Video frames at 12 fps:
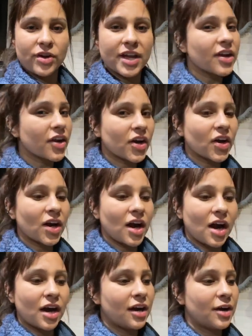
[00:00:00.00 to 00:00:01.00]
here.
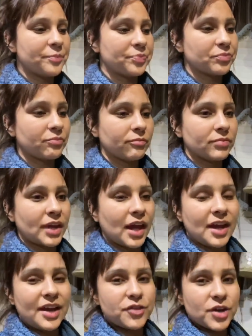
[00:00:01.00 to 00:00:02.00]

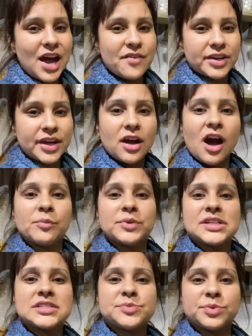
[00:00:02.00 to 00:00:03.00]
If you have any
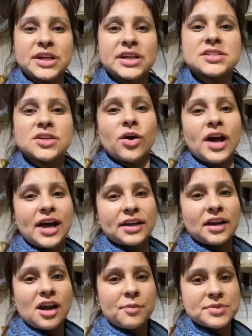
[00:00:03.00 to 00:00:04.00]
comments, please go ahead
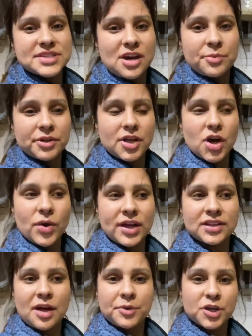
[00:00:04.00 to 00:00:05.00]
and comment down below
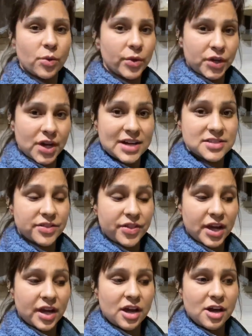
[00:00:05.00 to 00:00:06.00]
and let me know what you guys
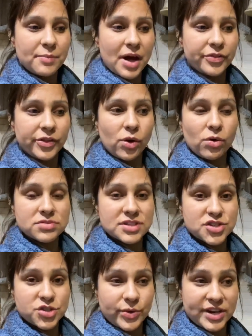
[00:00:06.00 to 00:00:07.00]
think about the whole
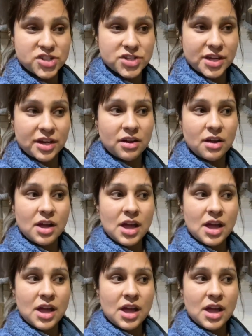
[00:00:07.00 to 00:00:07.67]
situation.